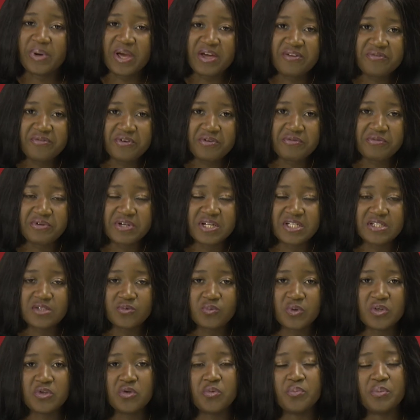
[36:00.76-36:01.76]
for it,
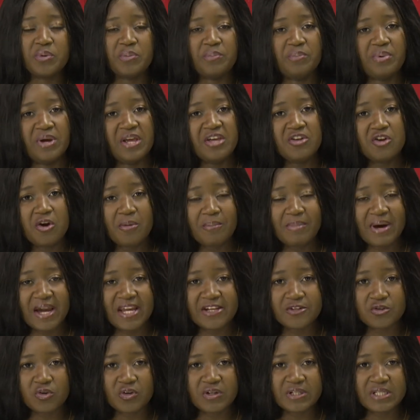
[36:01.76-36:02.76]
when you prepare your
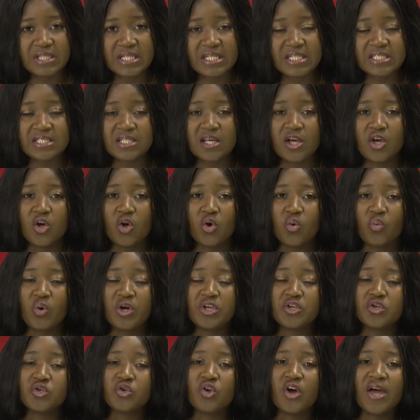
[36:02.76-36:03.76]
mind on it,
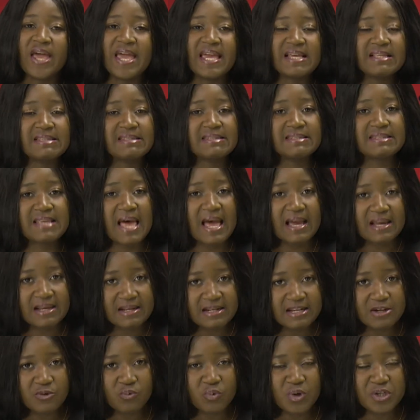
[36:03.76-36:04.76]
when you know
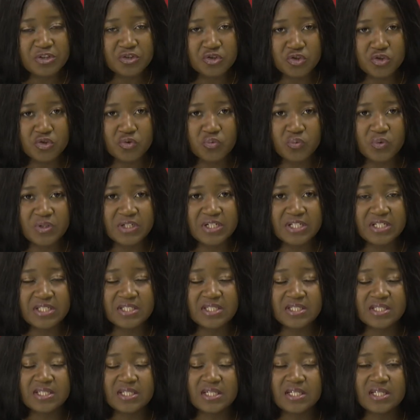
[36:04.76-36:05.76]
exactly what you
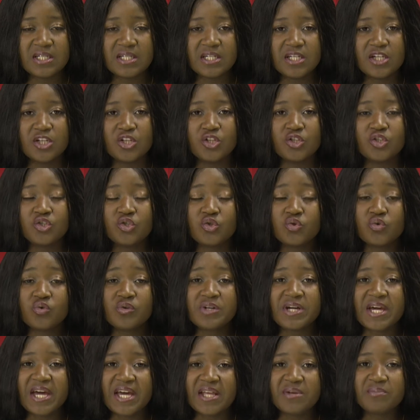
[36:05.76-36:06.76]
want, you
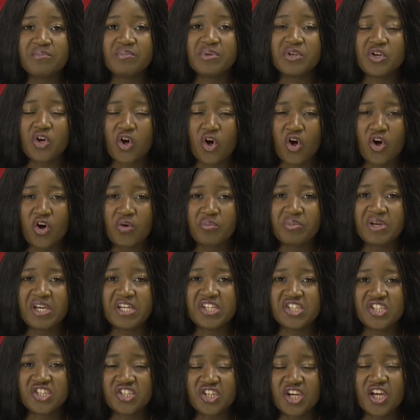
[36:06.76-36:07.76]
can become a
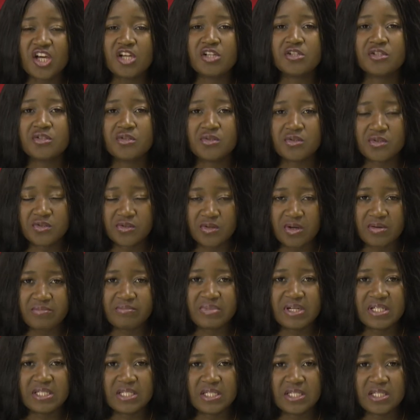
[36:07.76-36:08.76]
shell to
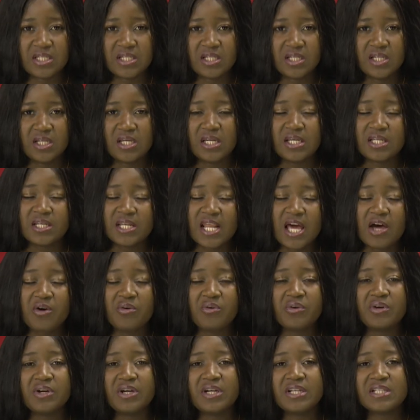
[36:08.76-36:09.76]
somebody.
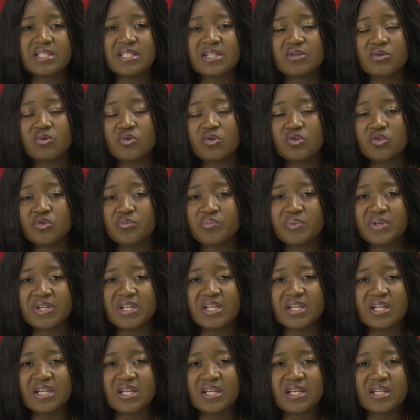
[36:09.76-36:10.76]
Now, it could
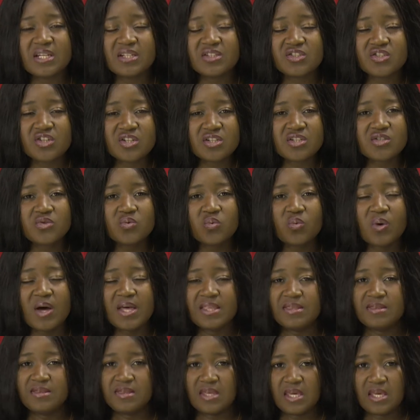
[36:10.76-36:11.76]
be just
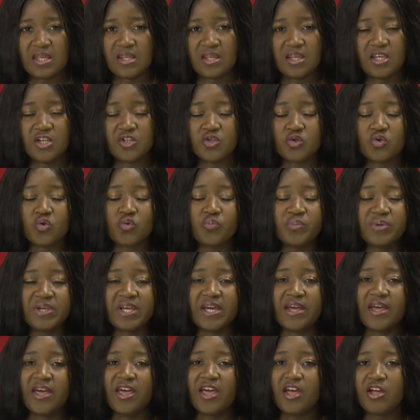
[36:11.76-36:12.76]
one thing. It could be
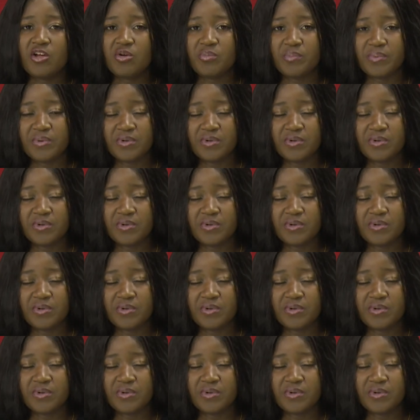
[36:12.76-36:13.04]
a help.